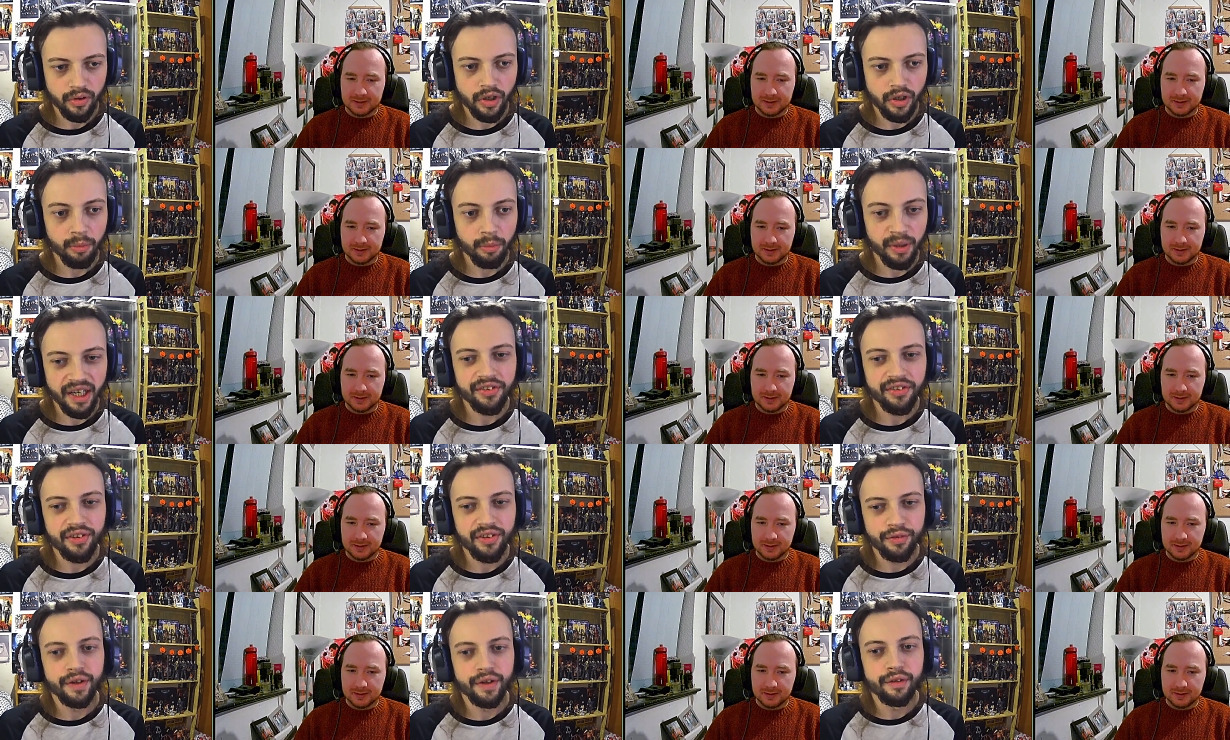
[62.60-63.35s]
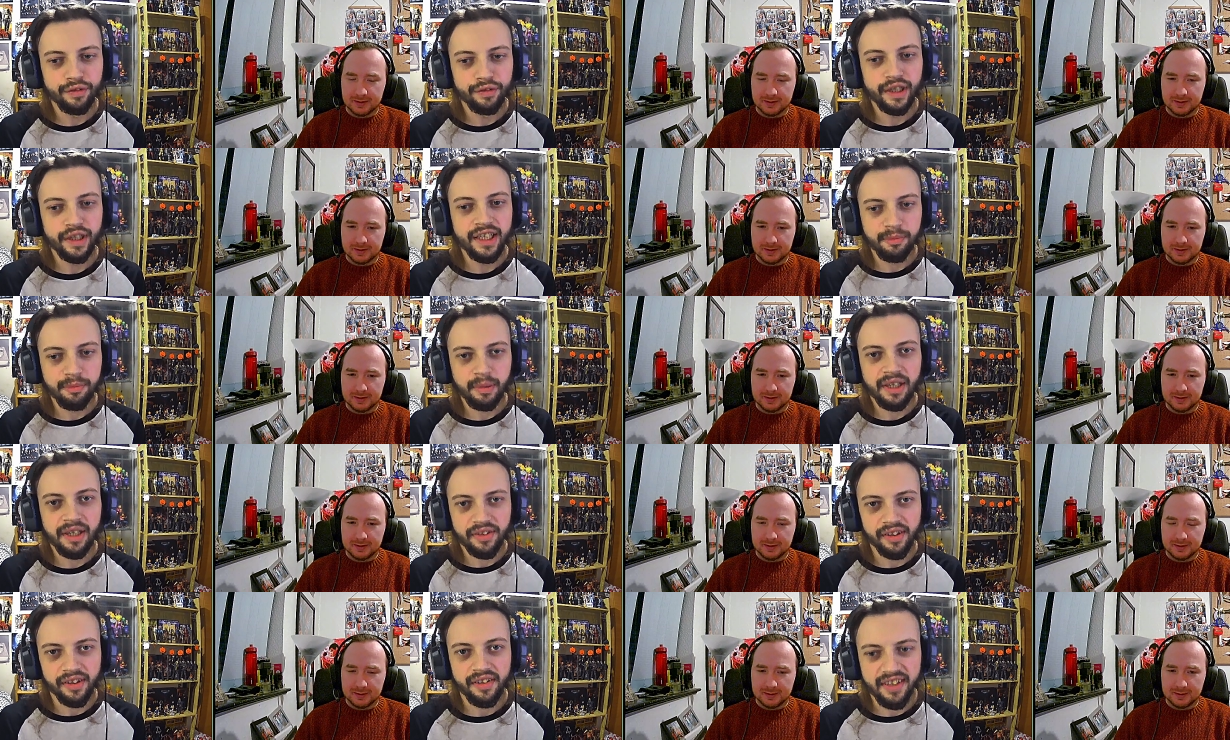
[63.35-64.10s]
Speaker 1: No, but that's the thing. Freddy's
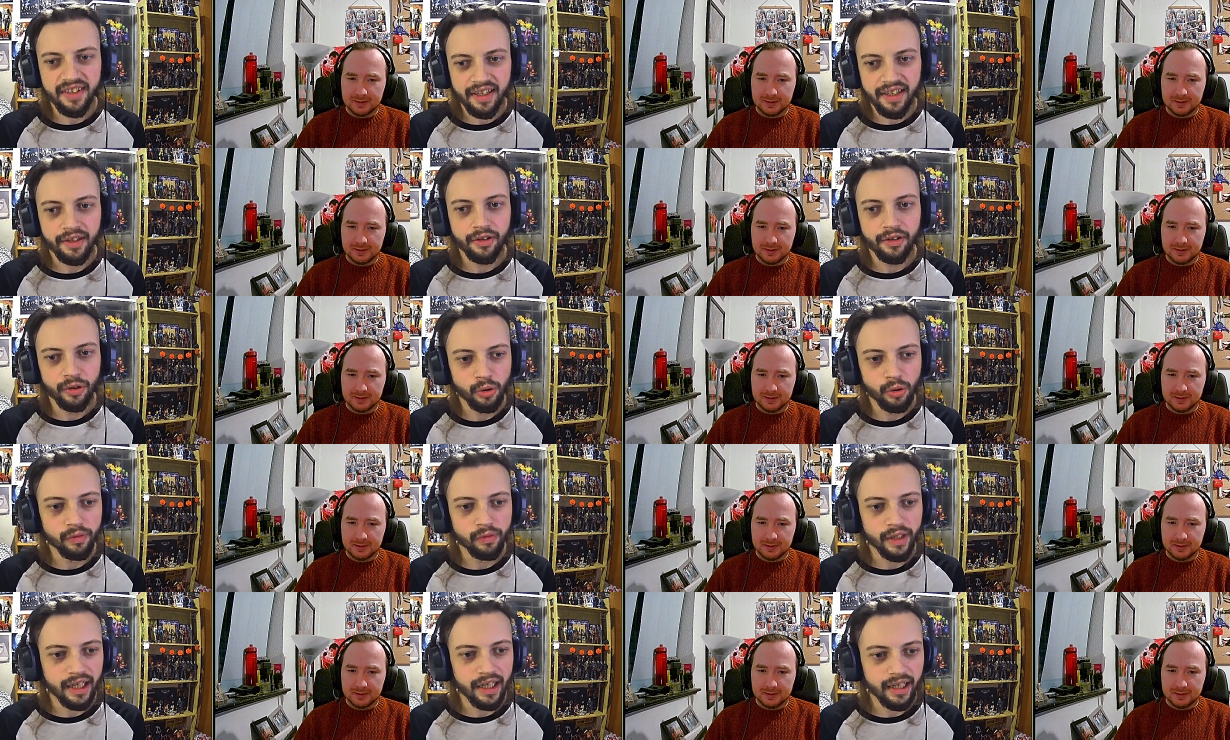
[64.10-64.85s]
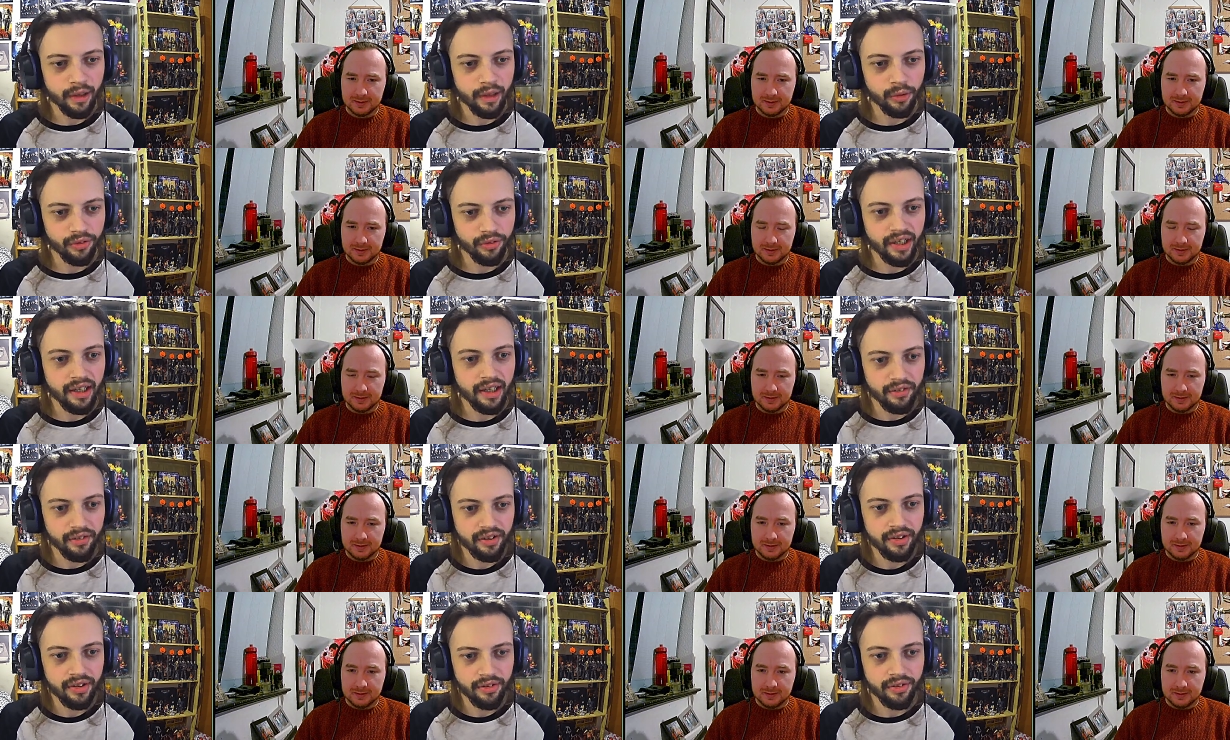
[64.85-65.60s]
basically taken over that house.
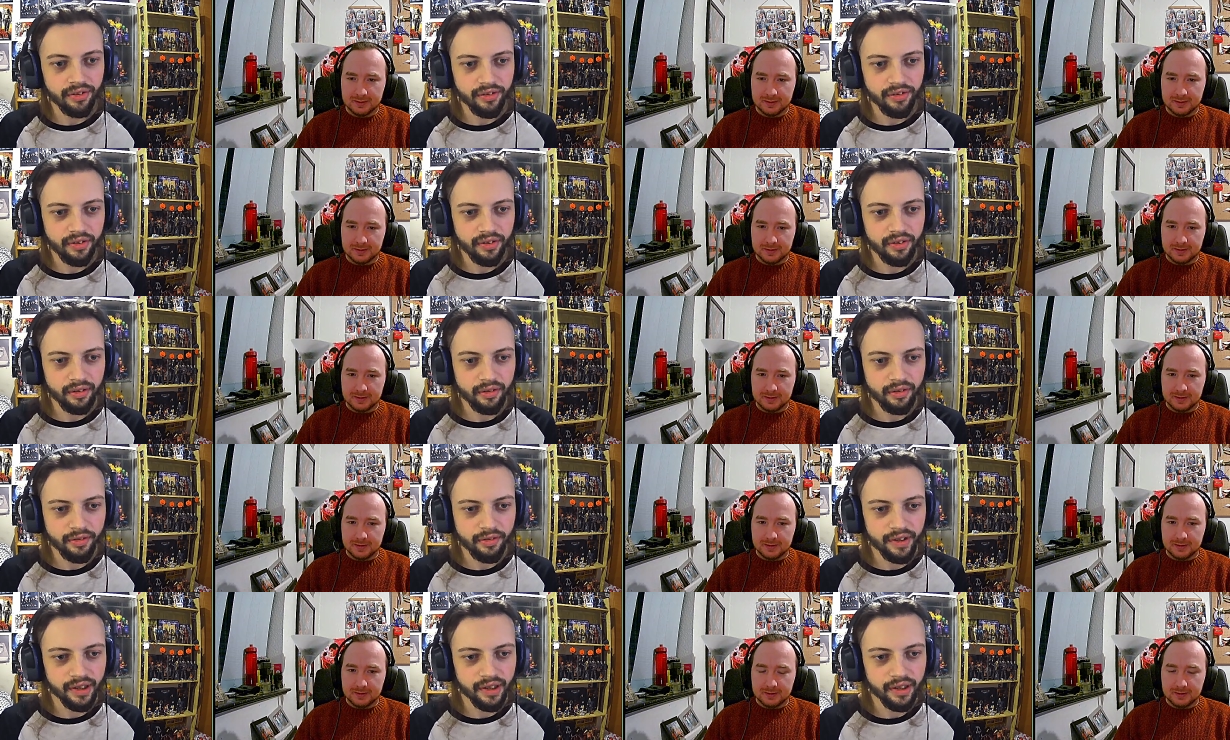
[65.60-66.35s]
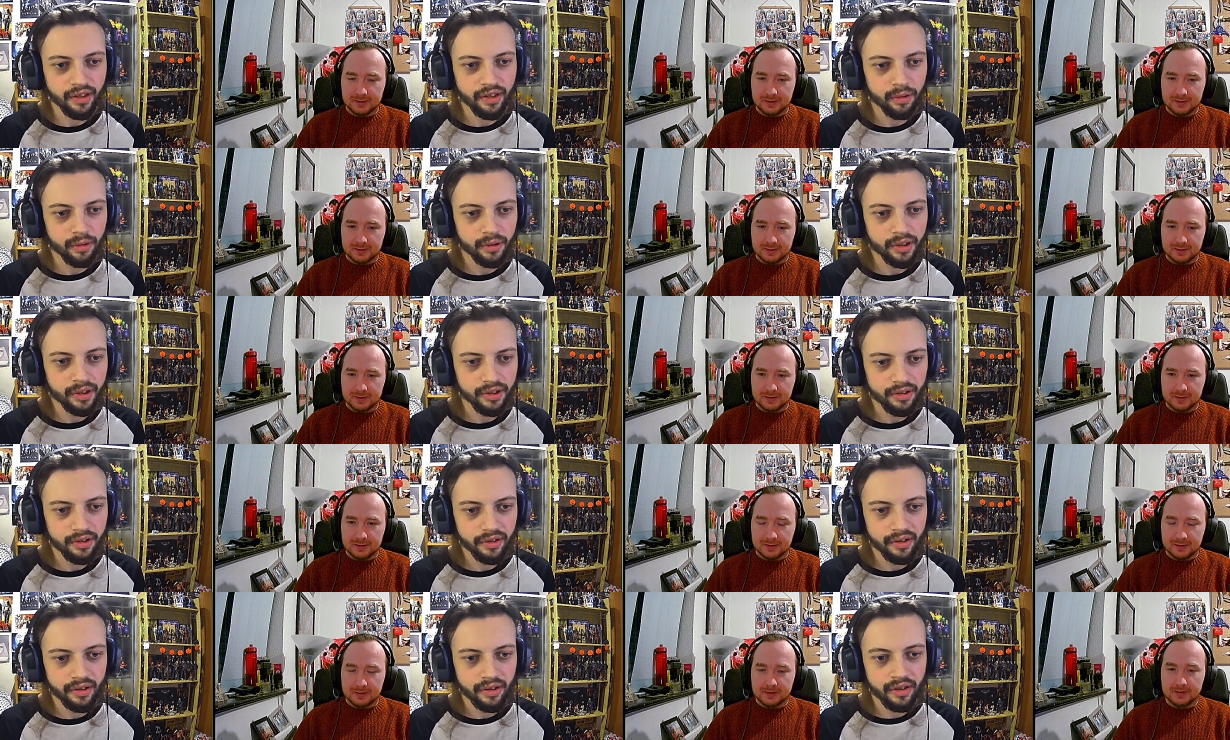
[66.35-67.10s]
That's his thing now, isn't
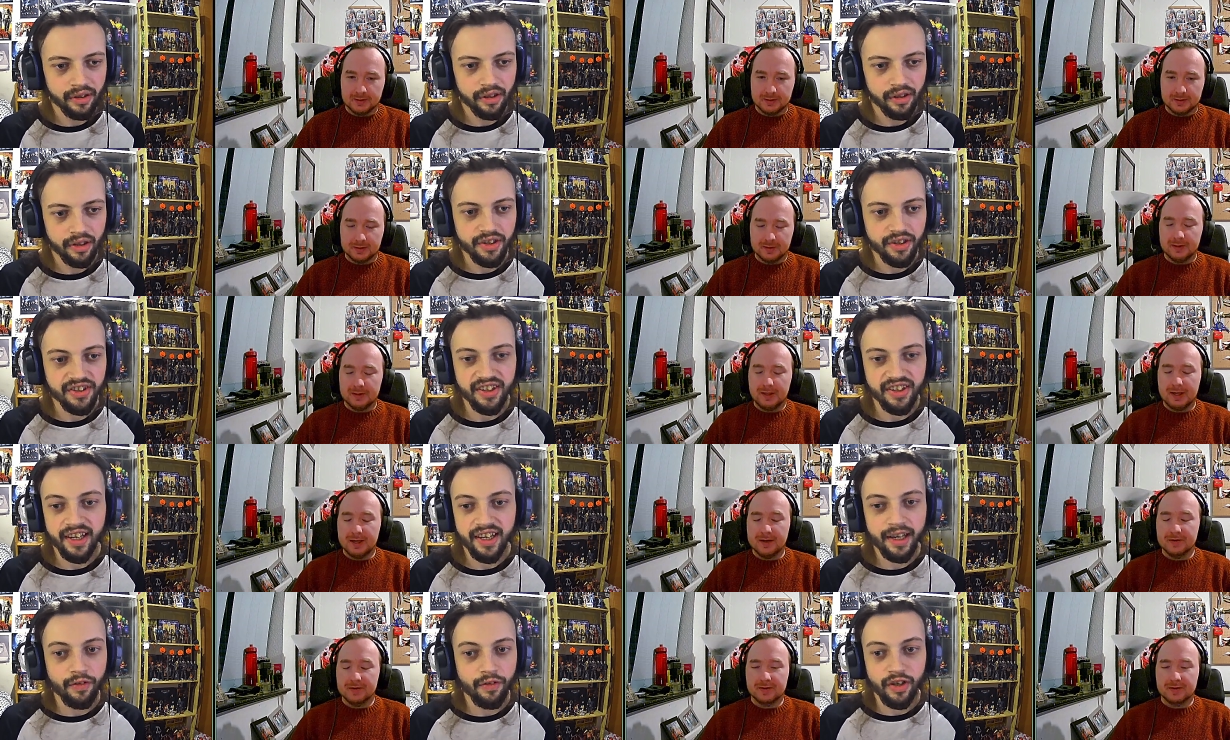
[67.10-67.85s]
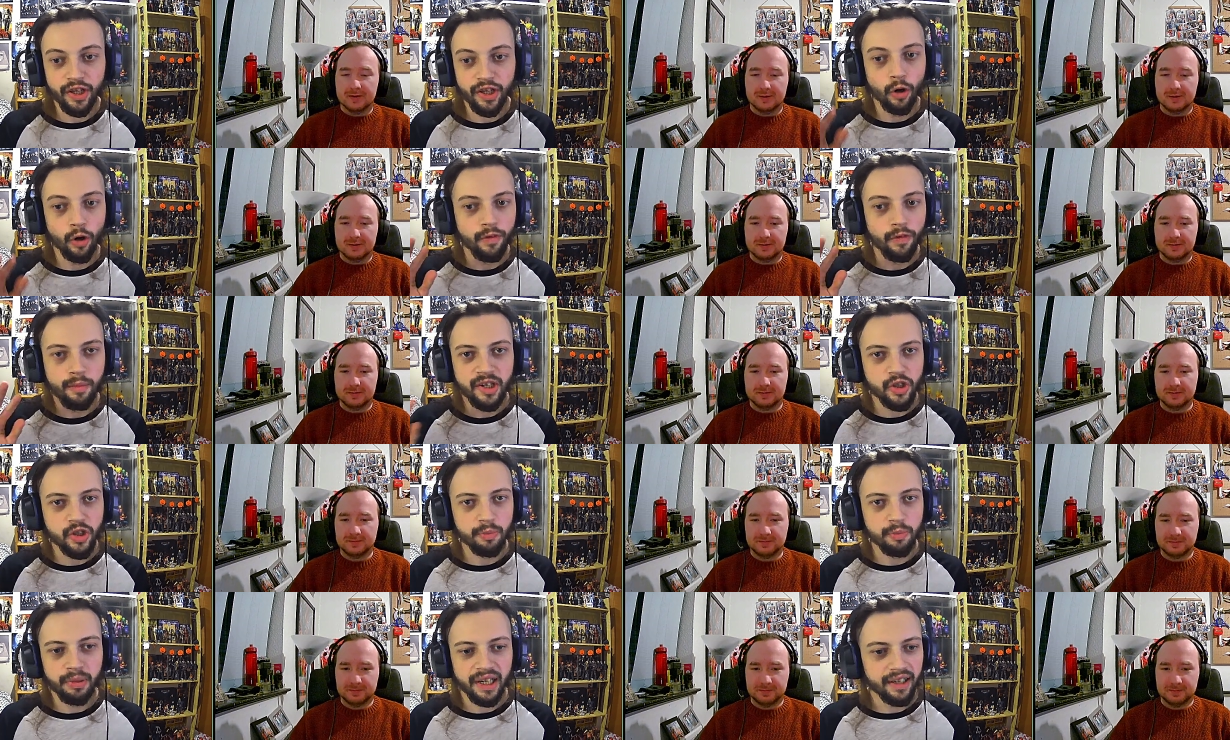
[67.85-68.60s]
it? Because yeah. they, they don't even
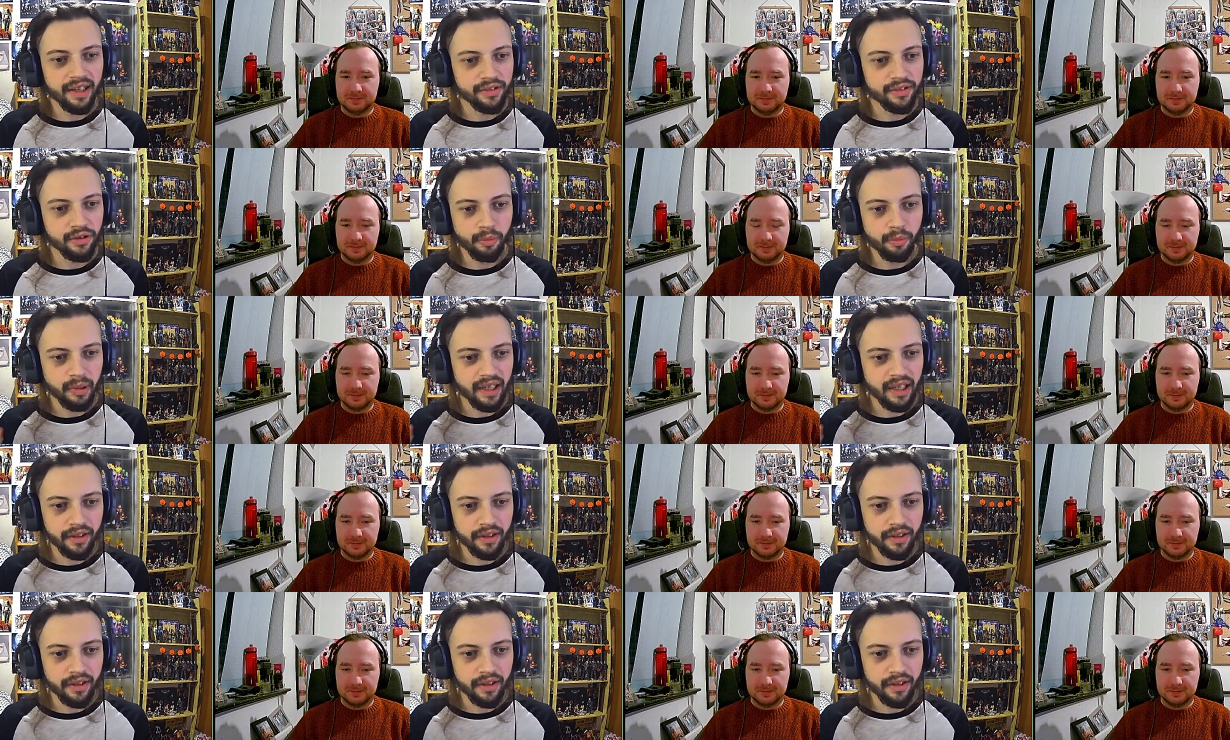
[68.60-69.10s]
mention part two.